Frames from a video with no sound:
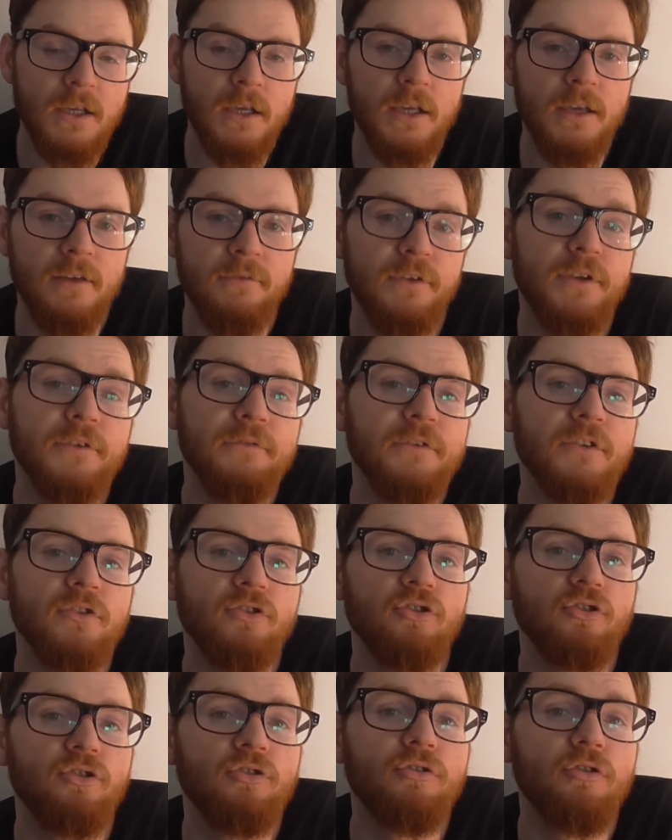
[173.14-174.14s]
even if
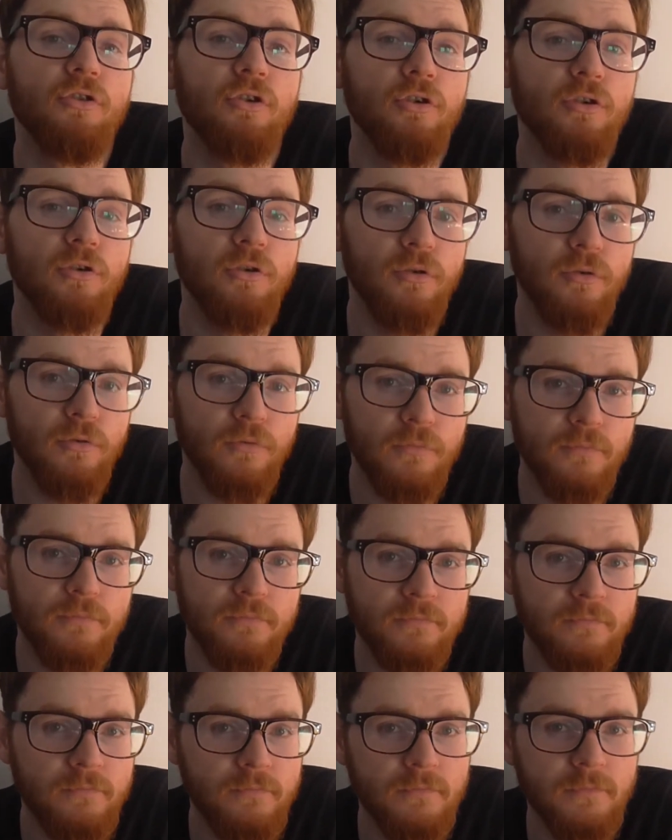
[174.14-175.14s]
it's cruel.
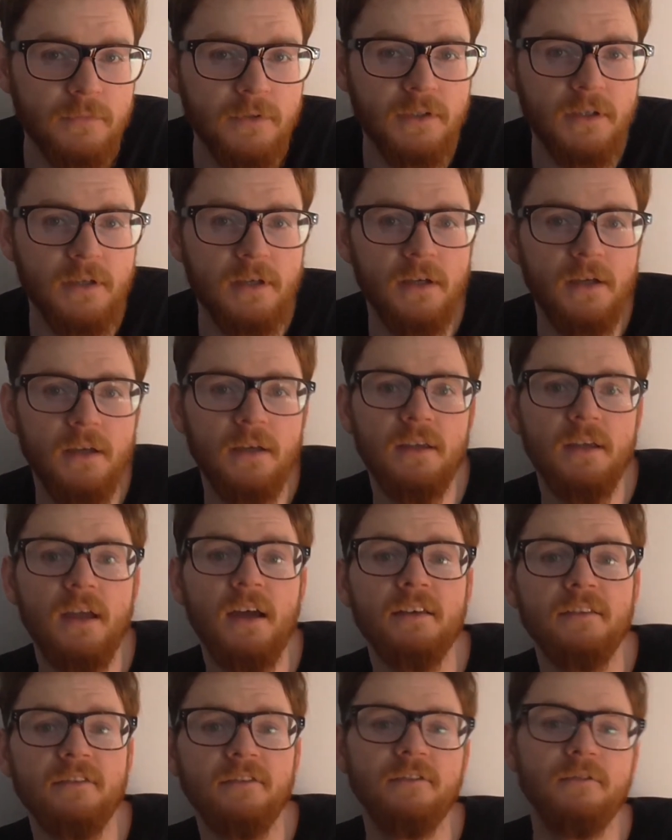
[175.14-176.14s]

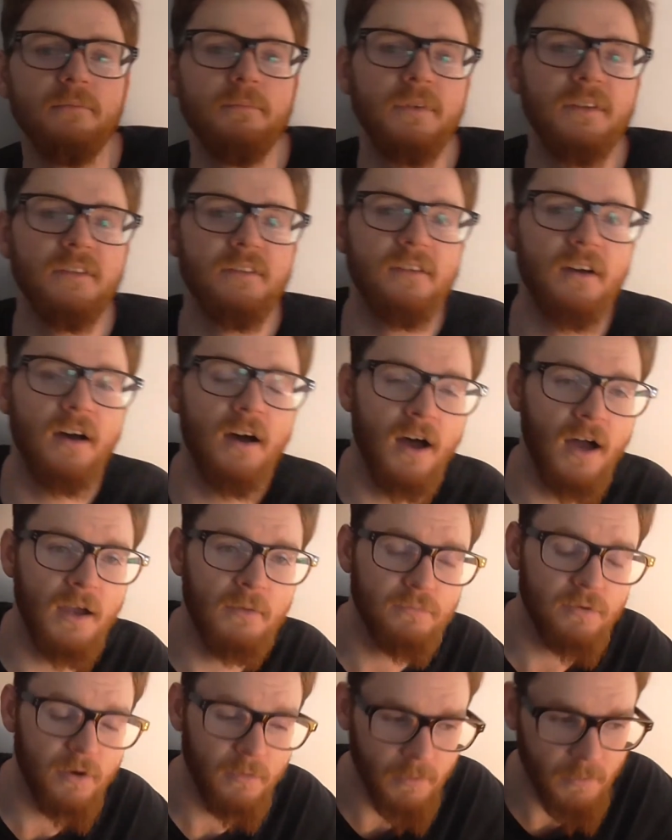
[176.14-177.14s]
Yes, Mr.
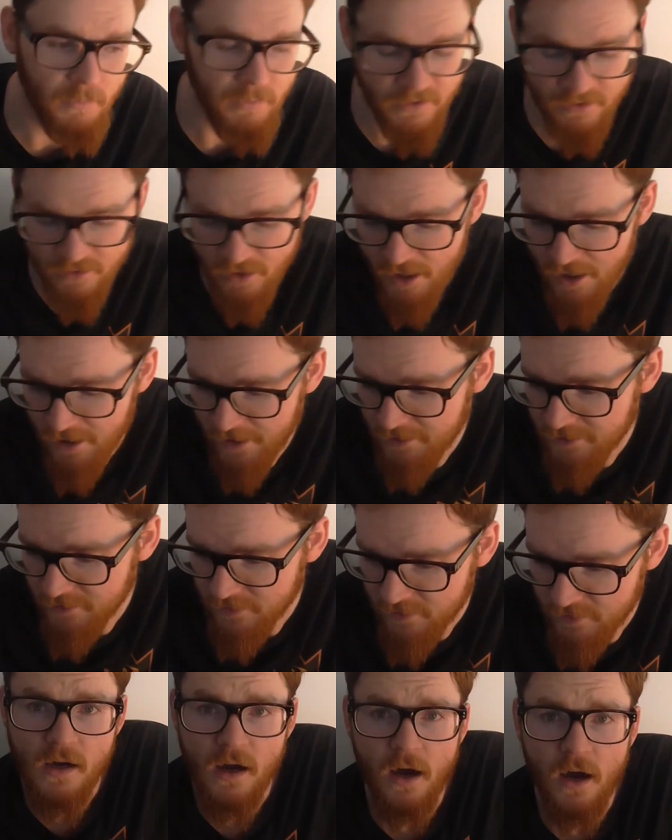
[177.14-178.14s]
I'm probably lying.
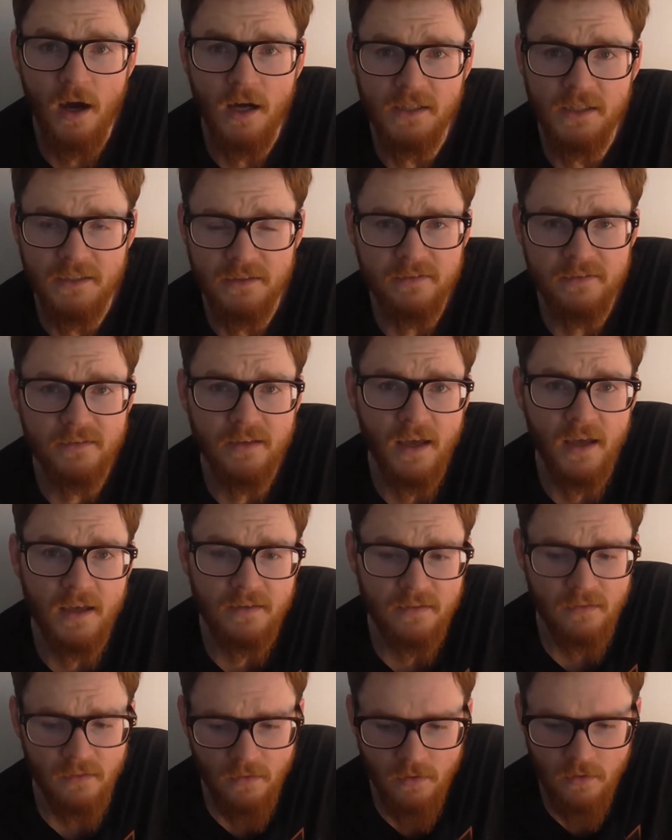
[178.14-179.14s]
Hardy
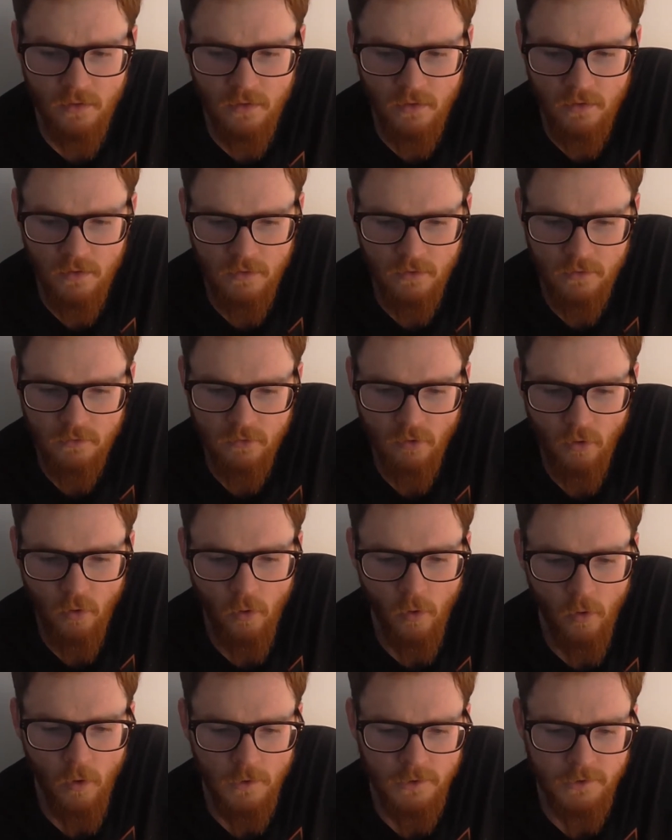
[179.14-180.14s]
says to
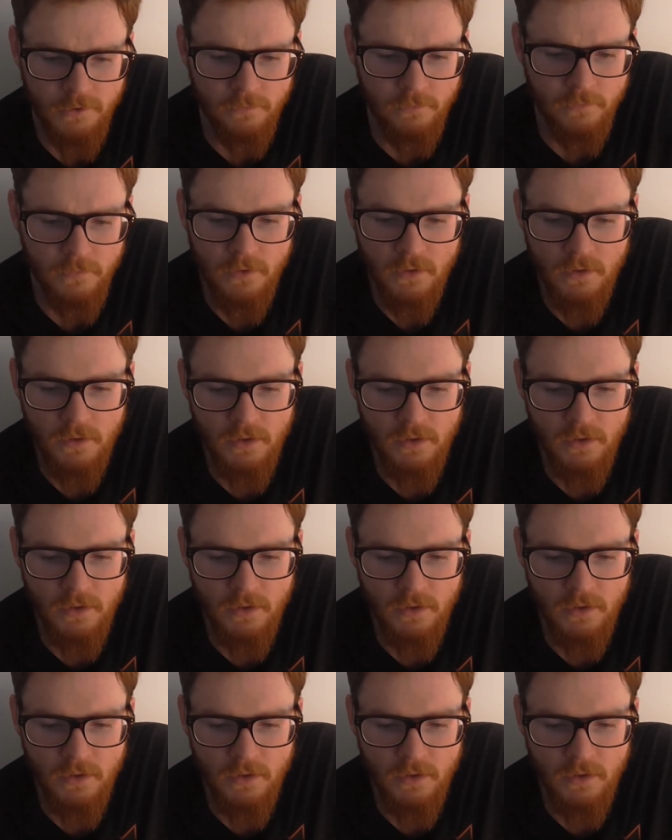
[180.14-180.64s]
Autumn